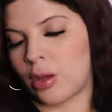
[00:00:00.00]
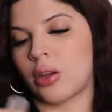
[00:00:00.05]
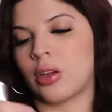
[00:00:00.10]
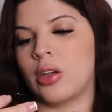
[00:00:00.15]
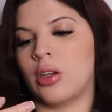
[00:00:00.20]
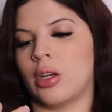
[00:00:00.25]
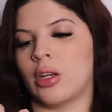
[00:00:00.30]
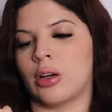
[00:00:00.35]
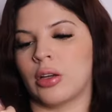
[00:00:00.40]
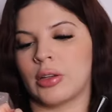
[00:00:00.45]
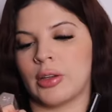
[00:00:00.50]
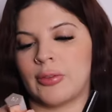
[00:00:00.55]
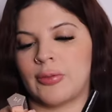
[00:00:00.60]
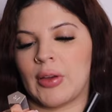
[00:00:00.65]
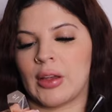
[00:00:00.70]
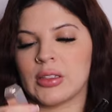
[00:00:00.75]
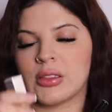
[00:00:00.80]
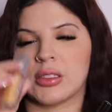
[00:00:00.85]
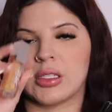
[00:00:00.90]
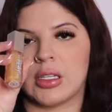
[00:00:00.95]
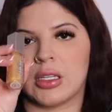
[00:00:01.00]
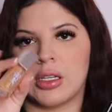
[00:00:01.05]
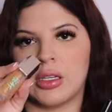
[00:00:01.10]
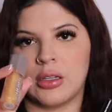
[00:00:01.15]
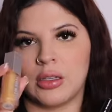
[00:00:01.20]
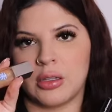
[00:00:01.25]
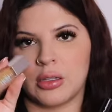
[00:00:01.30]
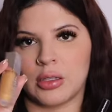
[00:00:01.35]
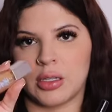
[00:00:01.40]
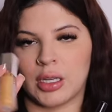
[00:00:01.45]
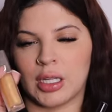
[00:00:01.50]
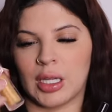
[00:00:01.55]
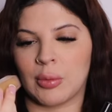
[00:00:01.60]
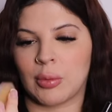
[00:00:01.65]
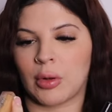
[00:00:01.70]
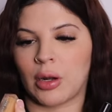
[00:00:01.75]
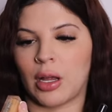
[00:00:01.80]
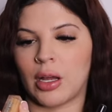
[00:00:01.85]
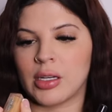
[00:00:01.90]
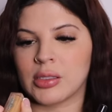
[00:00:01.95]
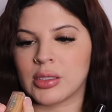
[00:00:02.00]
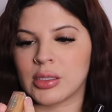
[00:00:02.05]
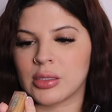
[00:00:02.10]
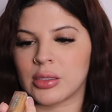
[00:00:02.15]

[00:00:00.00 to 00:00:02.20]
You know, the Fenty lip gloss